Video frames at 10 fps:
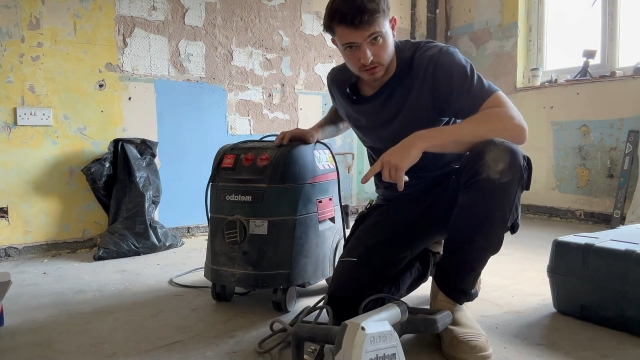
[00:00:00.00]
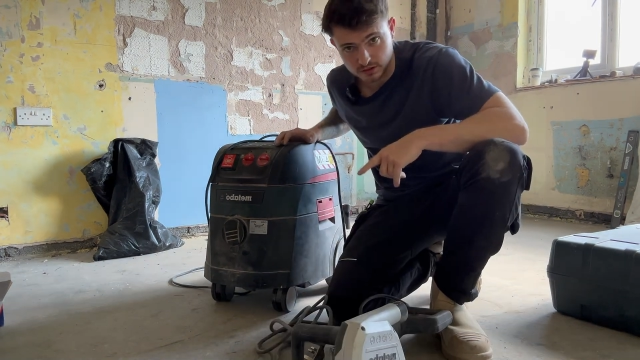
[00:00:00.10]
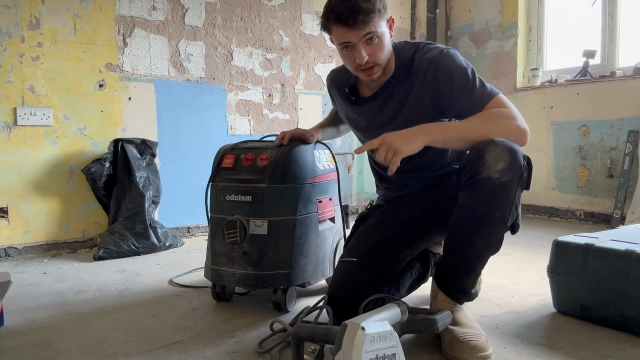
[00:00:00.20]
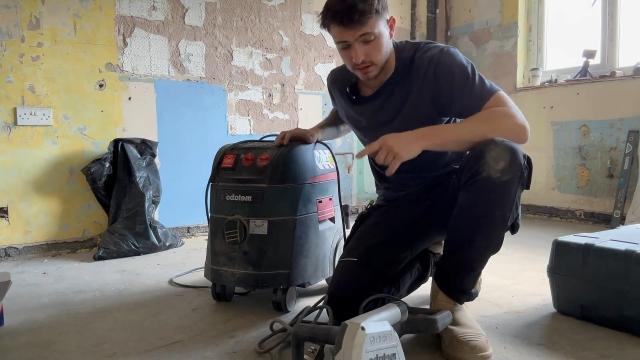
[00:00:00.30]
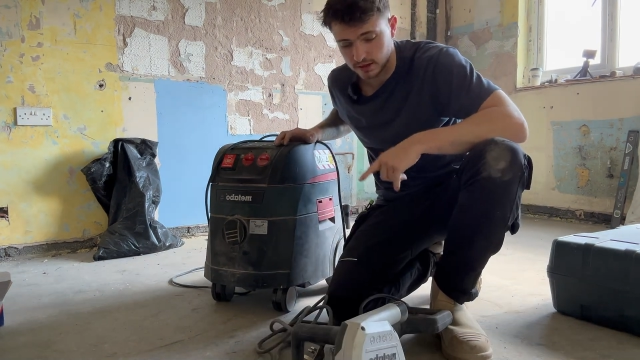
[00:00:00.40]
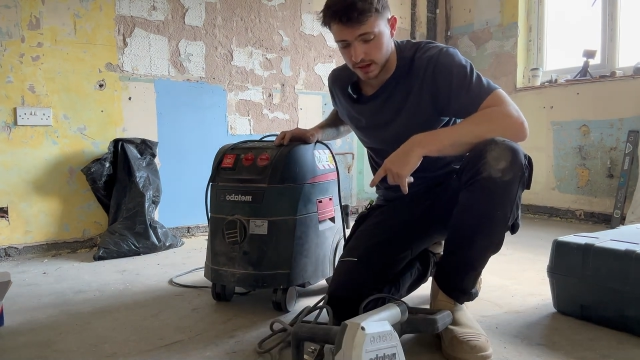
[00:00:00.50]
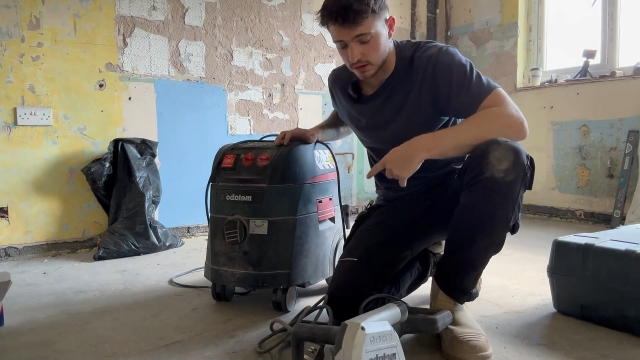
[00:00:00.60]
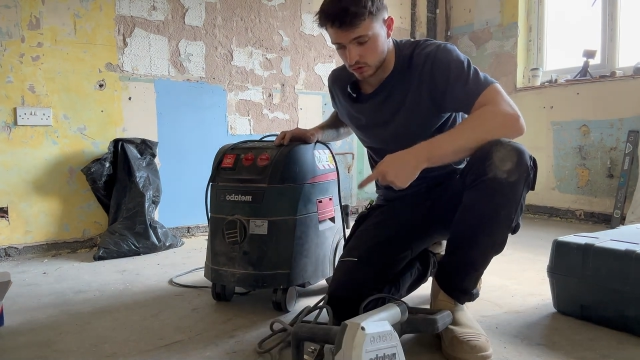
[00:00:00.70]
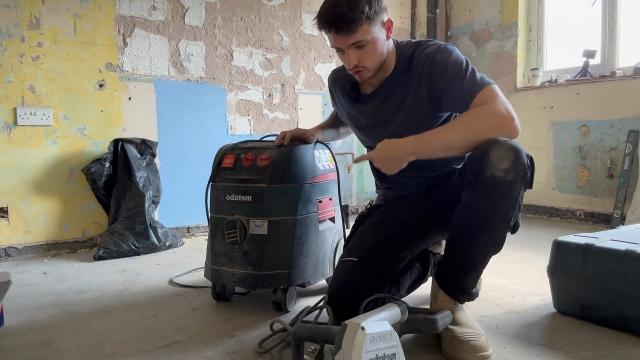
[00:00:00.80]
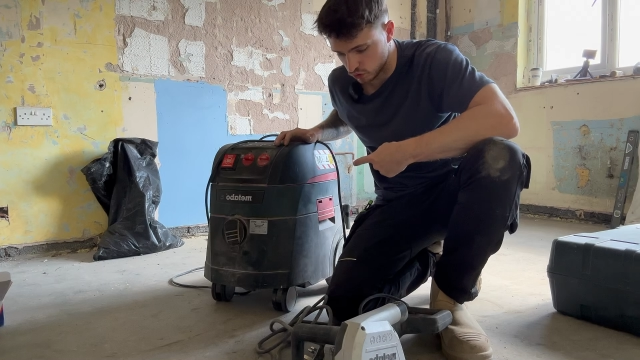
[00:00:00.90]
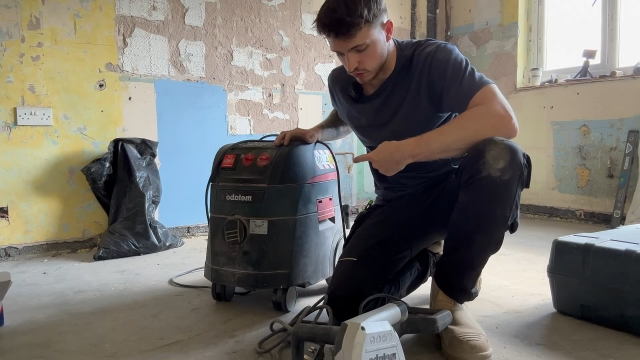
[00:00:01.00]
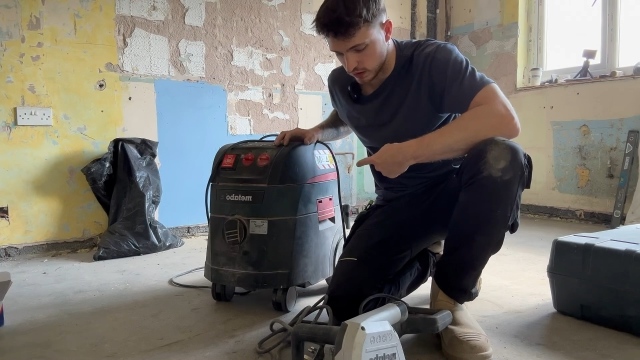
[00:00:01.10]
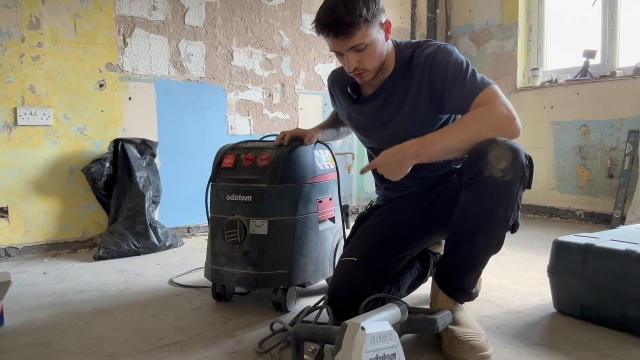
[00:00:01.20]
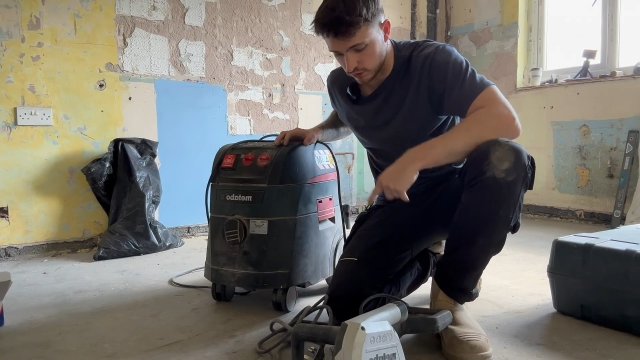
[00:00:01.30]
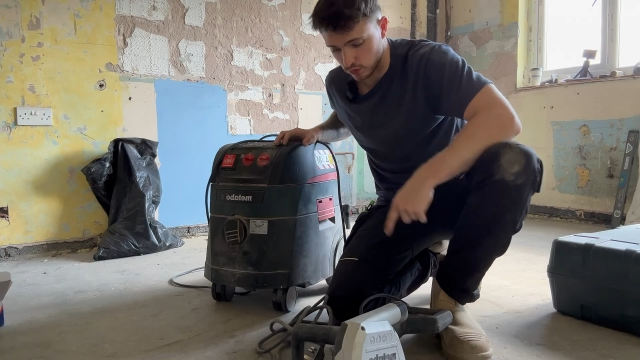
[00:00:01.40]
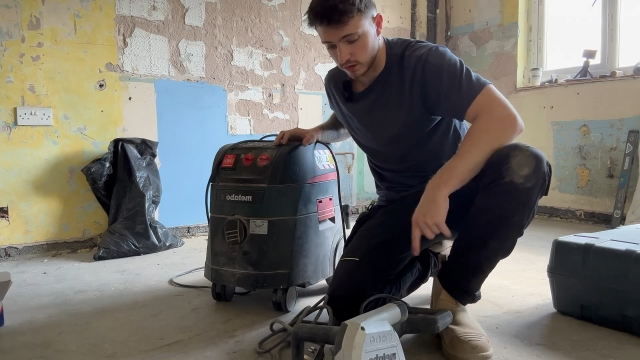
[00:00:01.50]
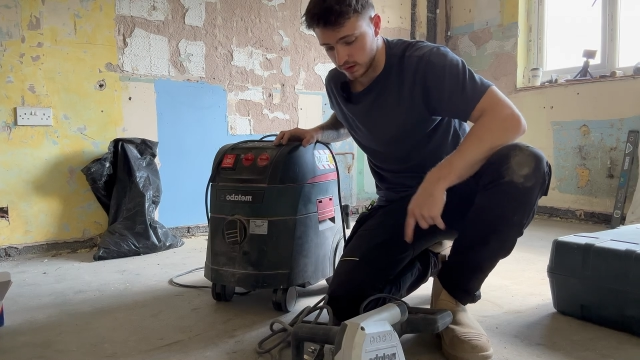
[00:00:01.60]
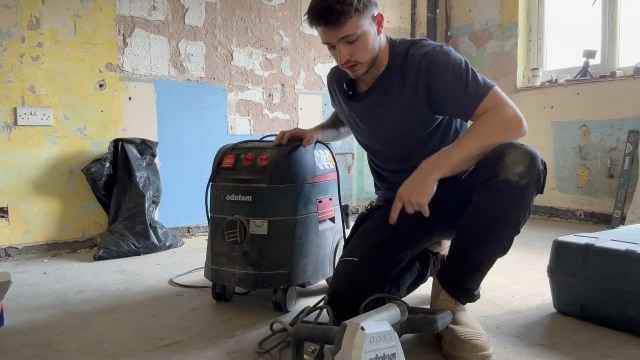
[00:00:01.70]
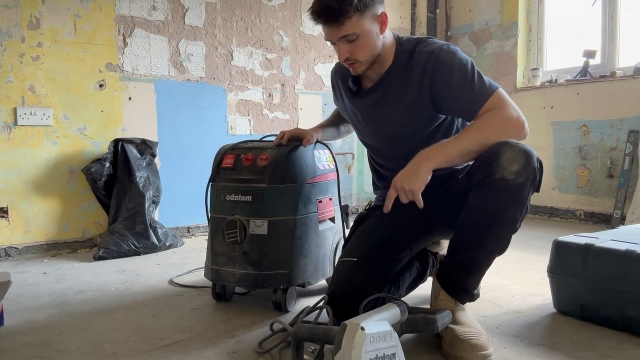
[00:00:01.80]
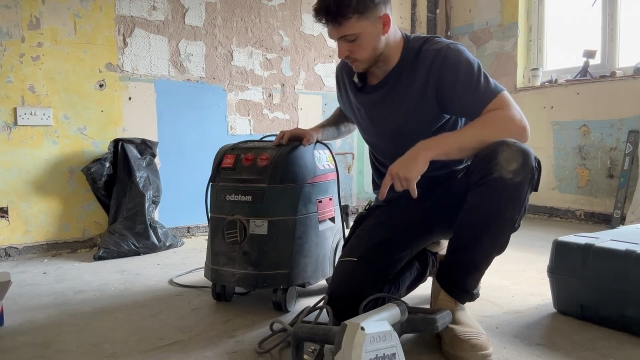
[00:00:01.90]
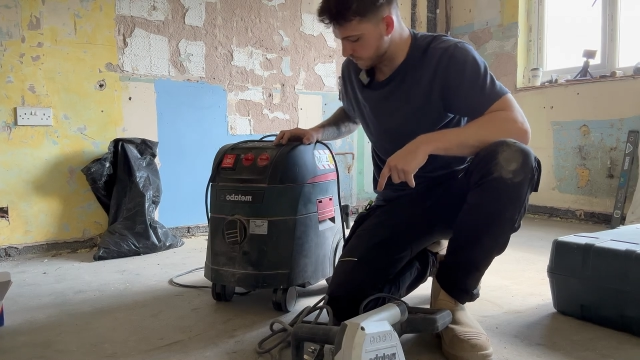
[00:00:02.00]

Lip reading: day in, day out, you need to have one of these.